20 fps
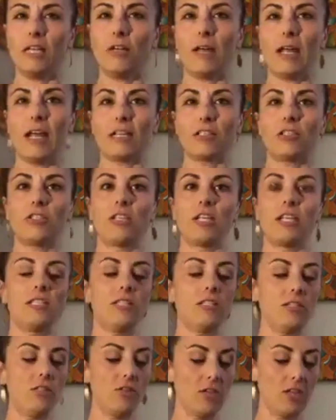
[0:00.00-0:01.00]
great
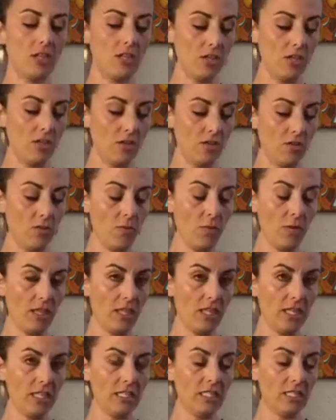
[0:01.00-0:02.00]
exercises you can do with
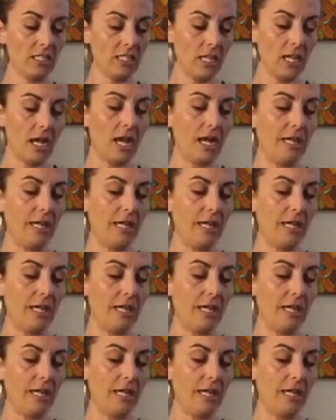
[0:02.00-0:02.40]
this.